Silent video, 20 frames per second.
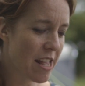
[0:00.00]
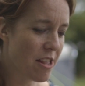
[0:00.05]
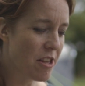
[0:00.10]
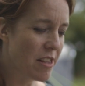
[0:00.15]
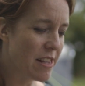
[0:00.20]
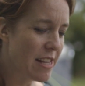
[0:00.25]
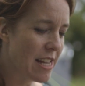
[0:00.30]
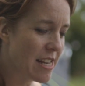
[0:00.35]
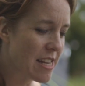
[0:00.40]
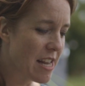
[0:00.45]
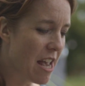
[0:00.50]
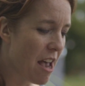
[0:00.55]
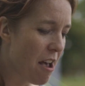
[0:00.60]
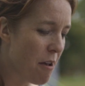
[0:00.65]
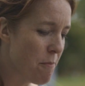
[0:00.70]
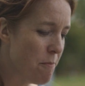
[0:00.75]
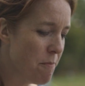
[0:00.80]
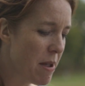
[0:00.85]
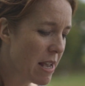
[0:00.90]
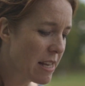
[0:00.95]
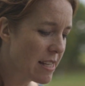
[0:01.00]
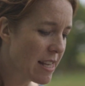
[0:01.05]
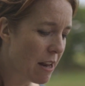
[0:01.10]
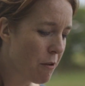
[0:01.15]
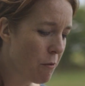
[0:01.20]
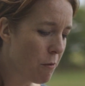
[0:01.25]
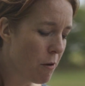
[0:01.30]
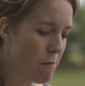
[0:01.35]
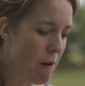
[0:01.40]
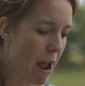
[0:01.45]
you just need to mix
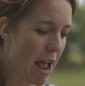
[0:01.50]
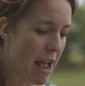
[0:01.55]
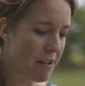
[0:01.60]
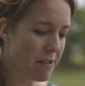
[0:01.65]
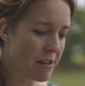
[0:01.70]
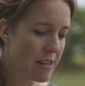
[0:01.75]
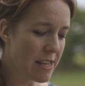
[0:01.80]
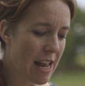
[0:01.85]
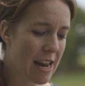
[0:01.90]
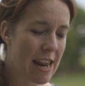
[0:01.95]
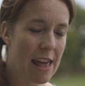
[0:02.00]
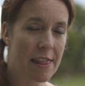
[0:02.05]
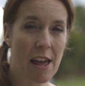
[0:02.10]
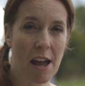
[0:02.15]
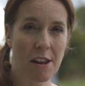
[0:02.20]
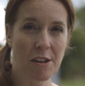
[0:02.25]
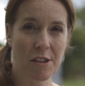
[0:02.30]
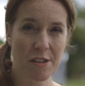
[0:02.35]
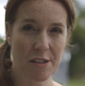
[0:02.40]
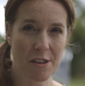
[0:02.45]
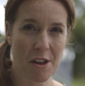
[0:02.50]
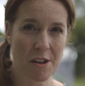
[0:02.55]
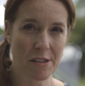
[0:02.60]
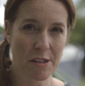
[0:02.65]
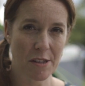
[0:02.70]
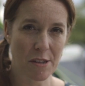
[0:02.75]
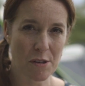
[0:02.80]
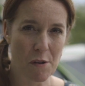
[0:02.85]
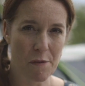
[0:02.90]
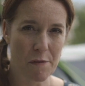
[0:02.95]
that all around and let the onion start
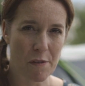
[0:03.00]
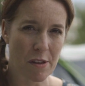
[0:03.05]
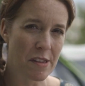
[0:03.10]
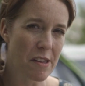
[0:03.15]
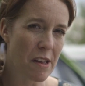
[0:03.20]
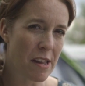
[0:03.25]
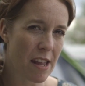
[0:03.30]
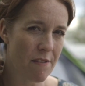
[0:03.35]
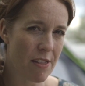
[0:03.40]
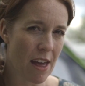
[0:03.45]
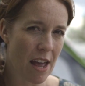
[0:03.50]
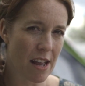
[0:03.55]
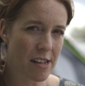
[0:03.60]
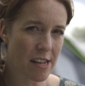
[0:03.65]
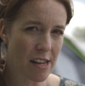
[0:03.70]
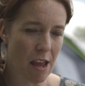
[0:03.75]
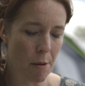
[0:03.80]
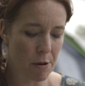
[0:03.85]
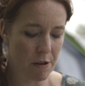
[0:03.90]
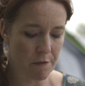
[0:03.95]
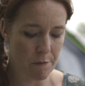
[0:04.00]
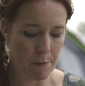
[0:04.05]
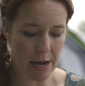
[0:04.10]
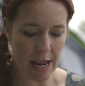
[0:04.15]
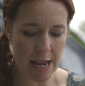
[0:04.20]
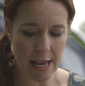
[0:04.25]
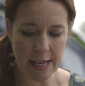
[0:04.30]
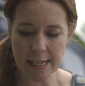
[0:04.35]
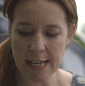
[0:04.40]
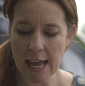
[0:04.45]
to soften, so give that a couple of
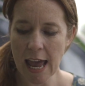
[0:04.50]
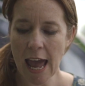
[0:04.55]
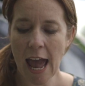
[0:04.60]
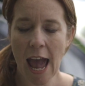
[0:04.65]
minutes.